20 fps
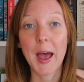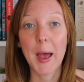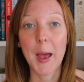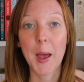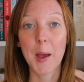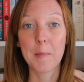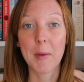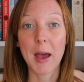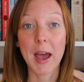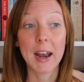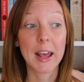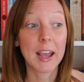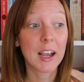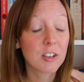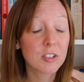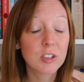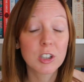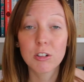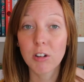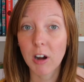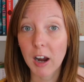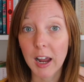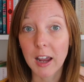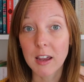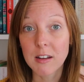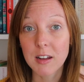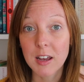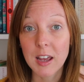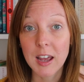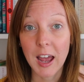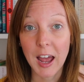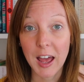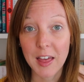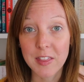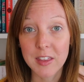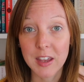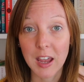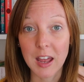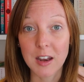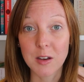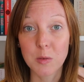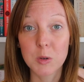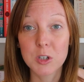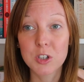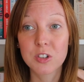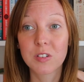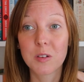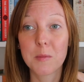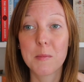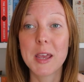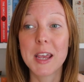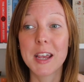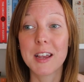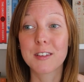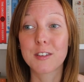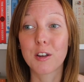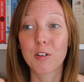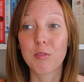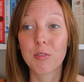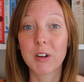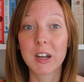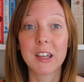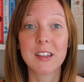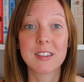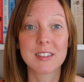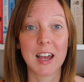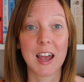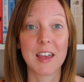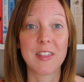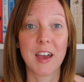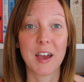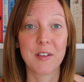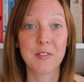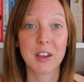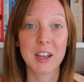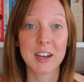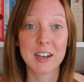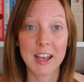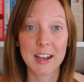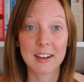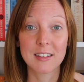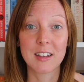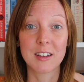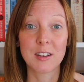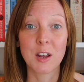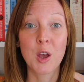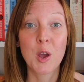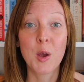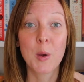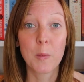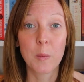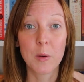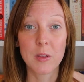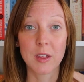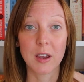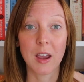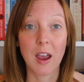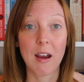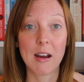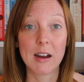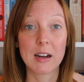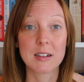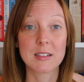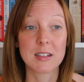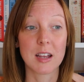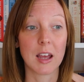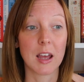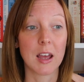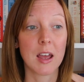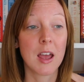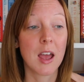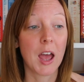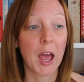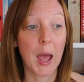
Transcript: um, and I actually cried at the end, which for me is a real sign that I've connected with a character,